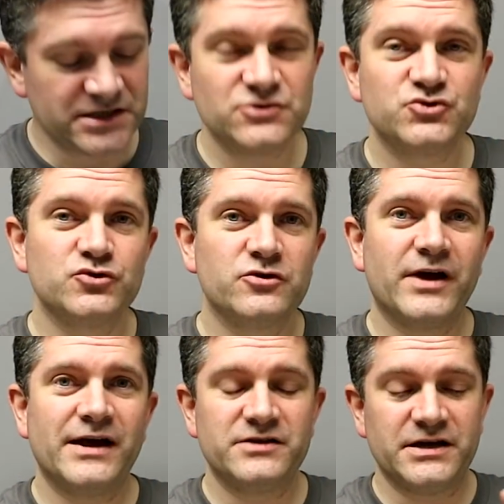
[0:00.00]
then draw
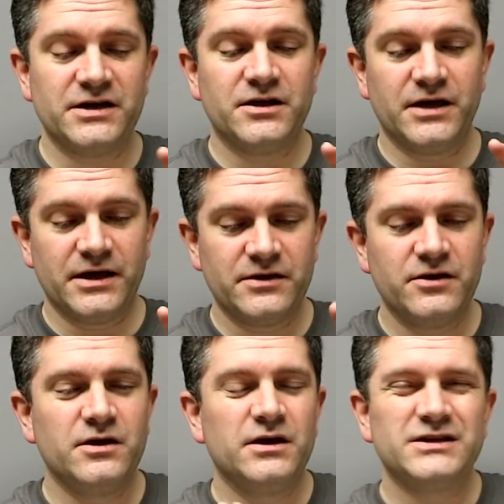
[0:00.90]
around it. And
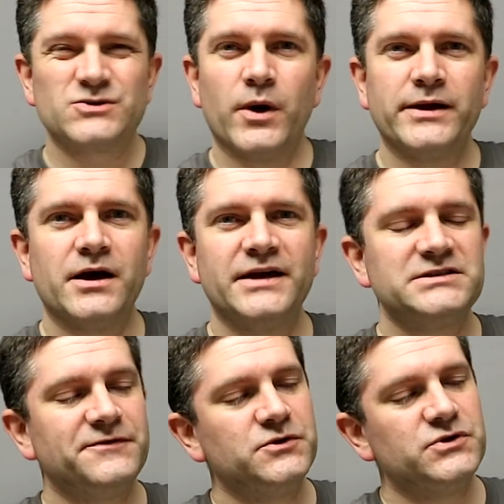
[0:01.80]
it's quite
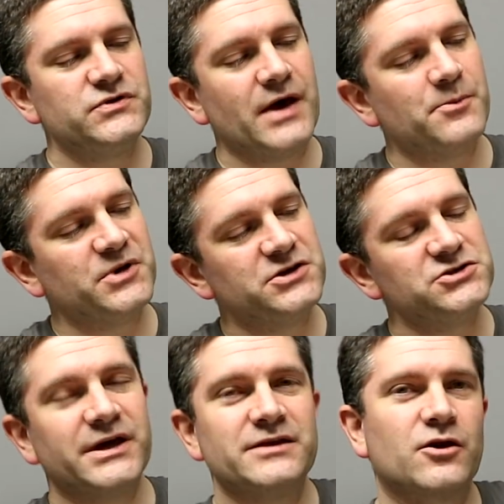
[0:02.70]
nice if you do that, because
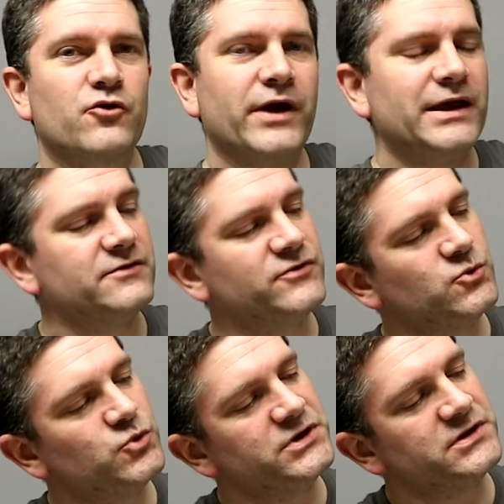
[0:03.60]
you get the grain of the
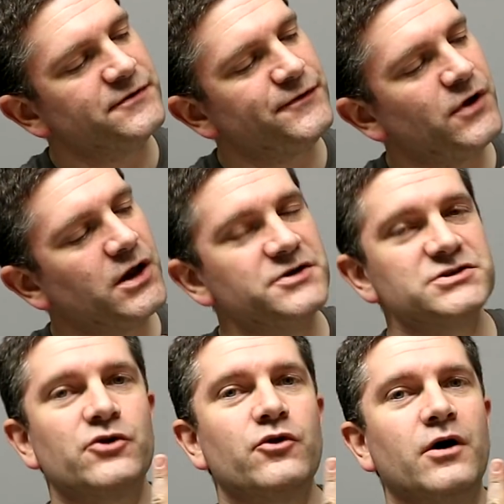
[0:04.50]
wood that follows
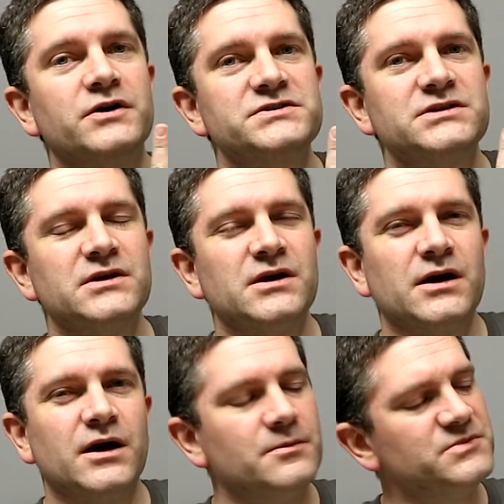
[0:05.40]
across,
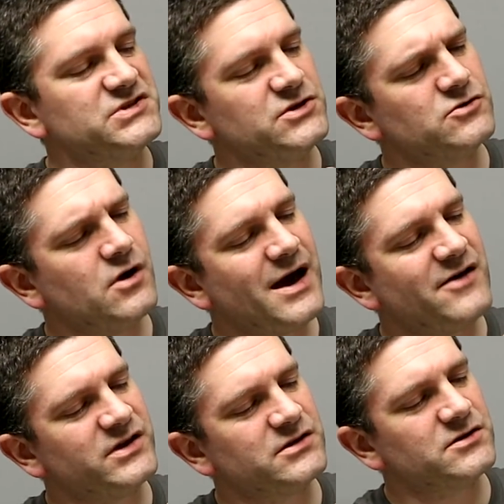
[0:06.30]
so you're not
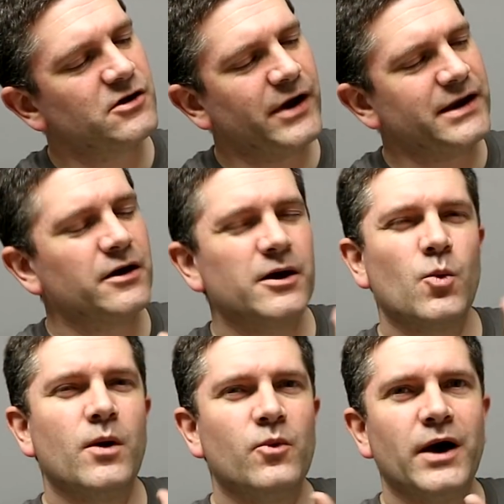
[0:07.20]
having the grain going
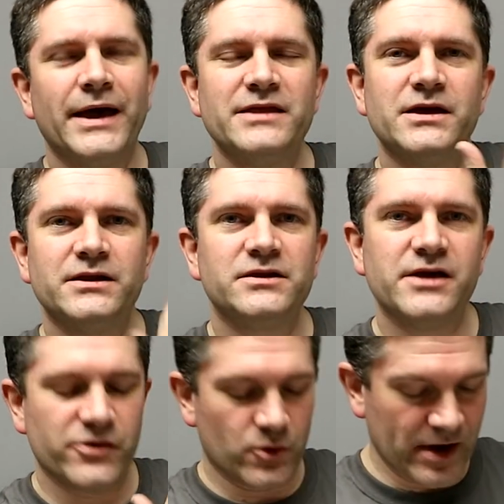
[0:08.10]
one way and then
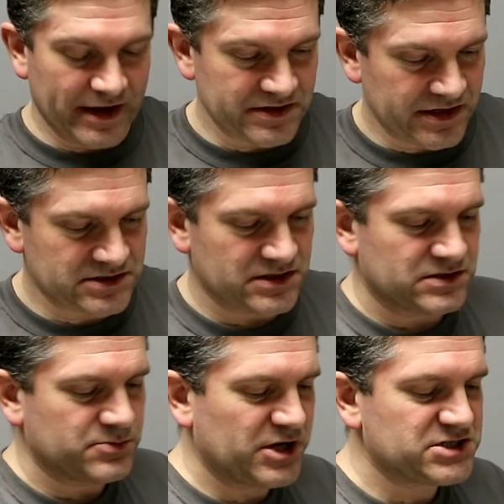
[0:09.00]
the other way. It's
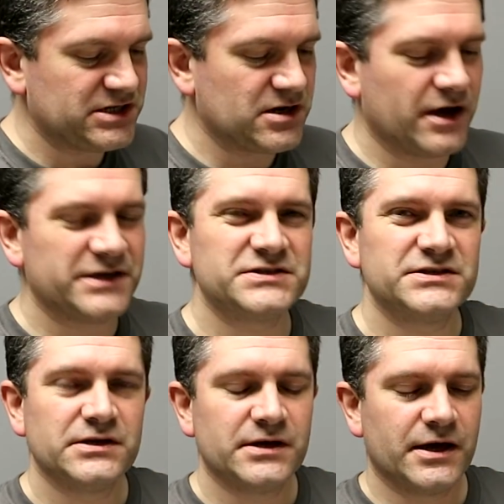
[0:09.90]
especially nice
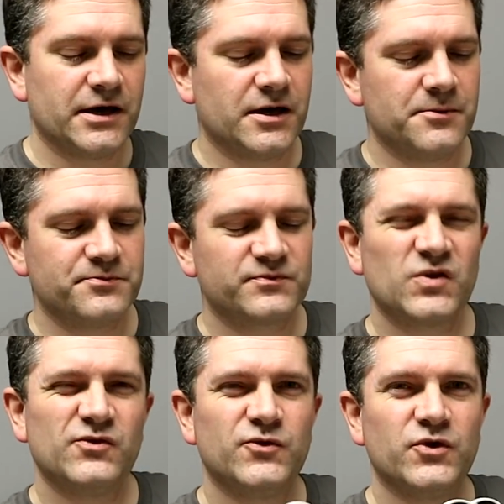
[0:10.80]

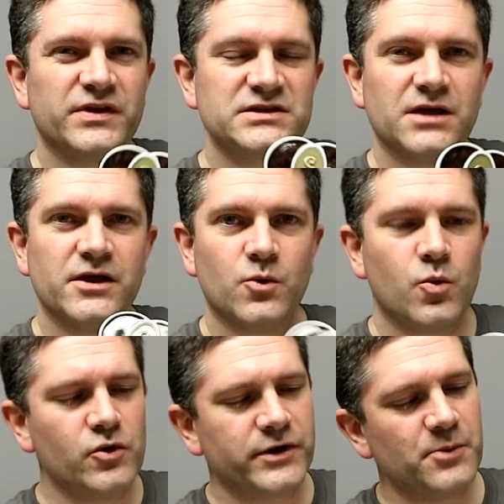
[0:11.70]
for things like the
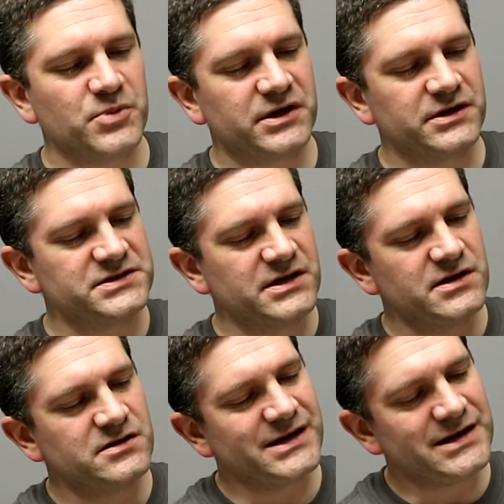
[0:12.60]
walnut, because
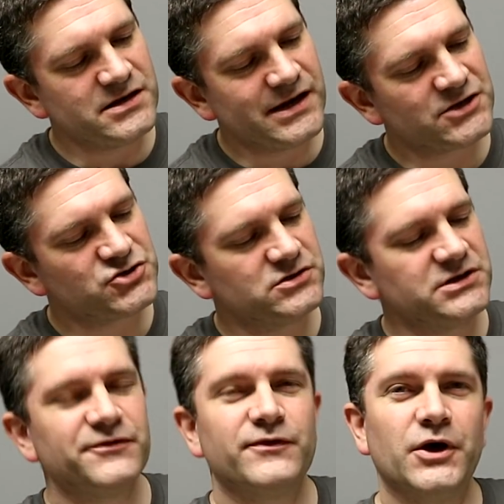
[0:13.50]
then it
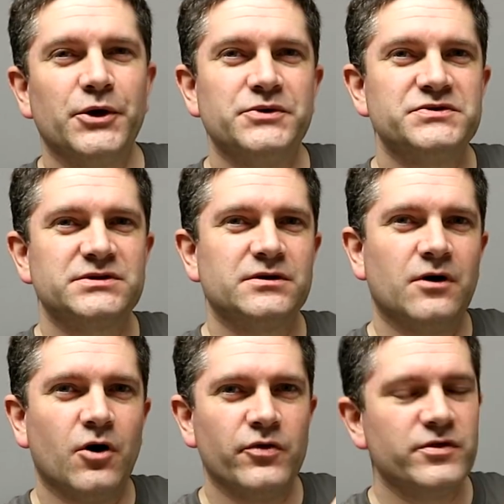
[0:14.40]
naturally flows
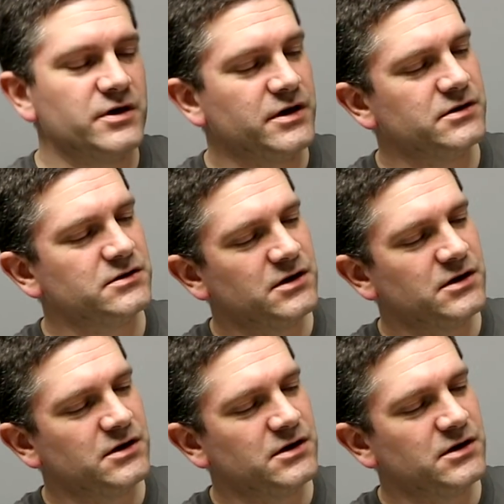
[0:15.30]
on the